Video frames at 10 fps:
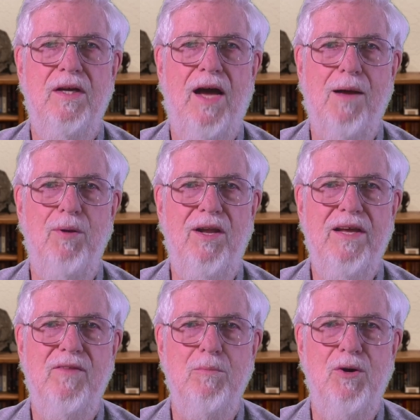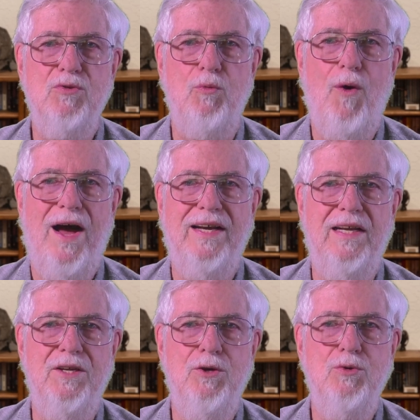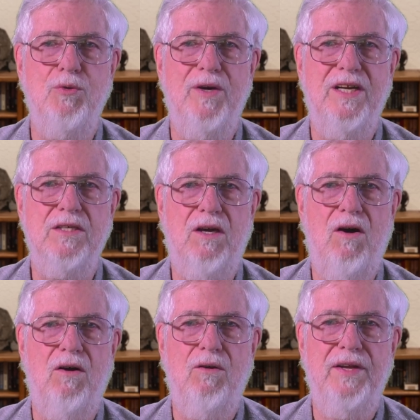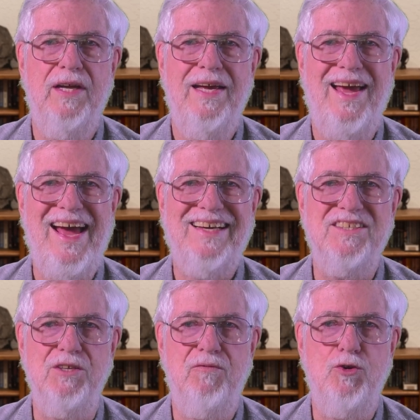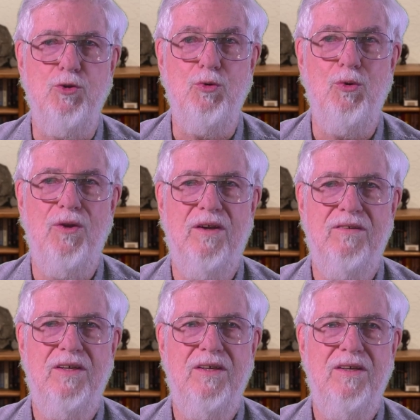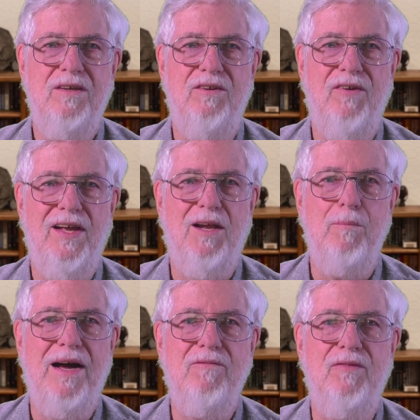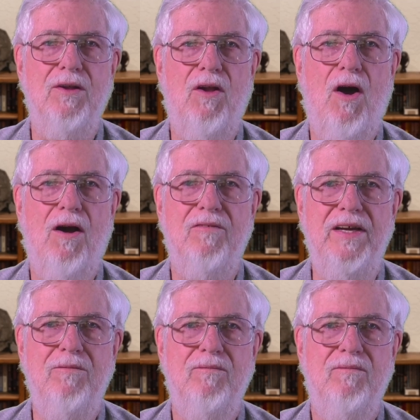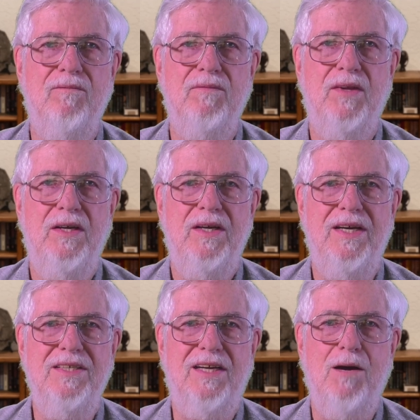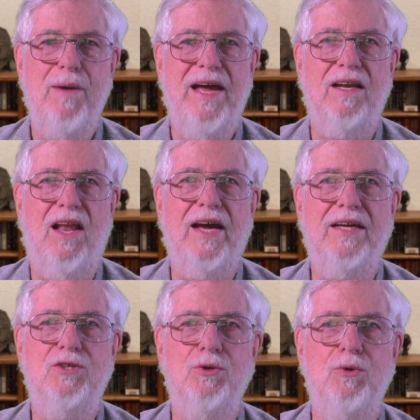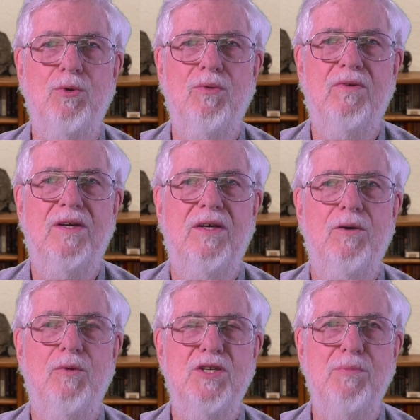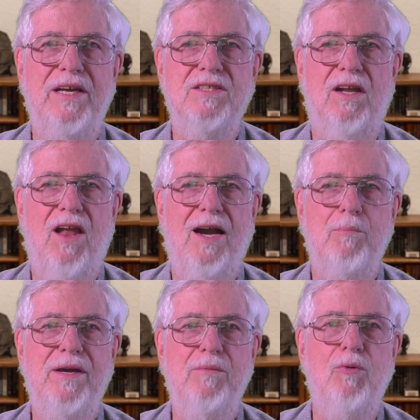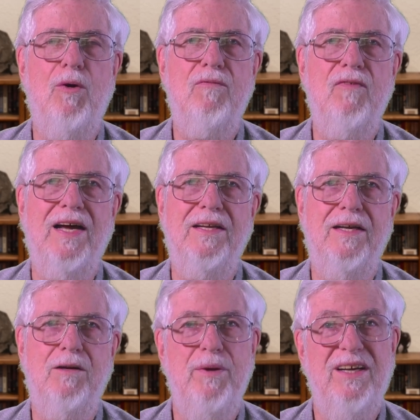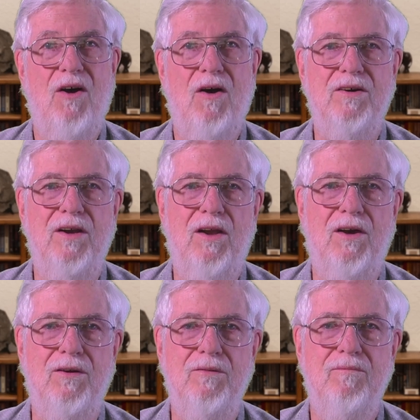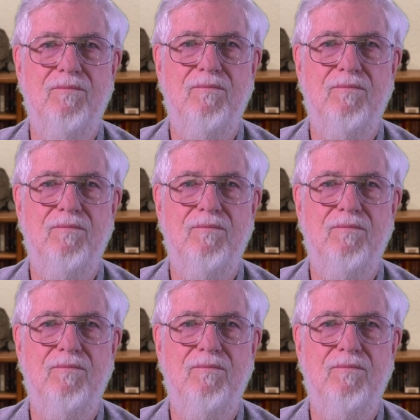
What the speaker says: I believe the most widely used one is called EXIF tool, developed by Phil Harvey. It's a command line tool, which means a lot of people will find it a bit hard to learn,